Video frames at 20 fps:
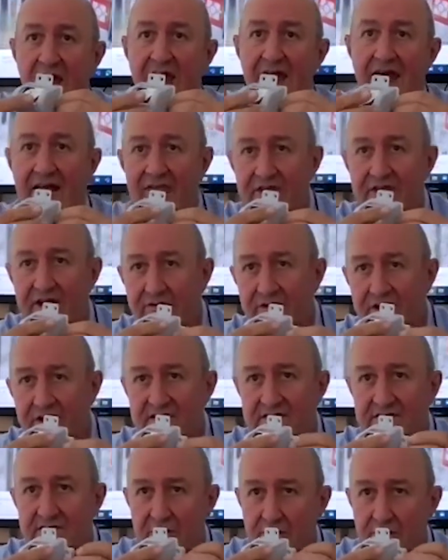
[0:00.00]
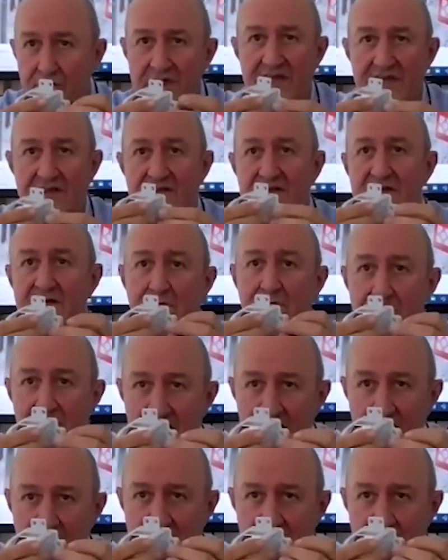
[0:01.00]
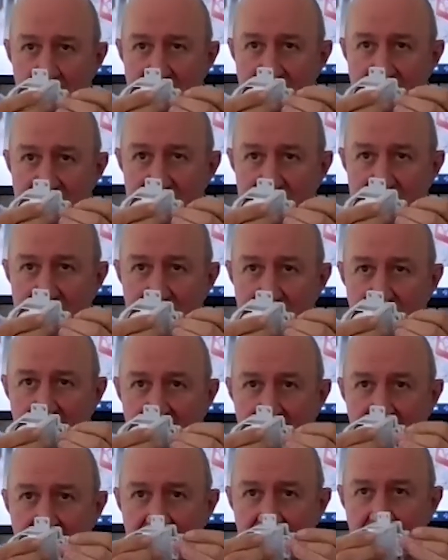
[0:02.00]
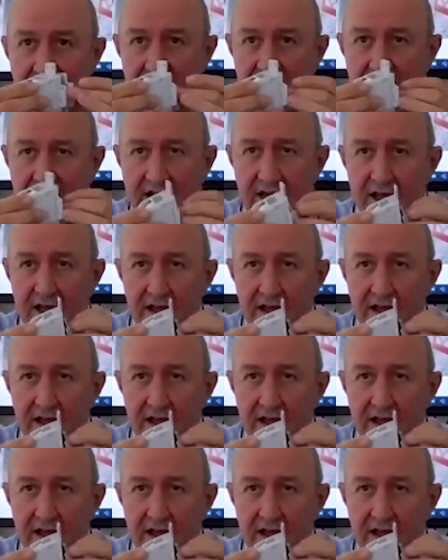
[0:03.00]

And there is no easier way just to make click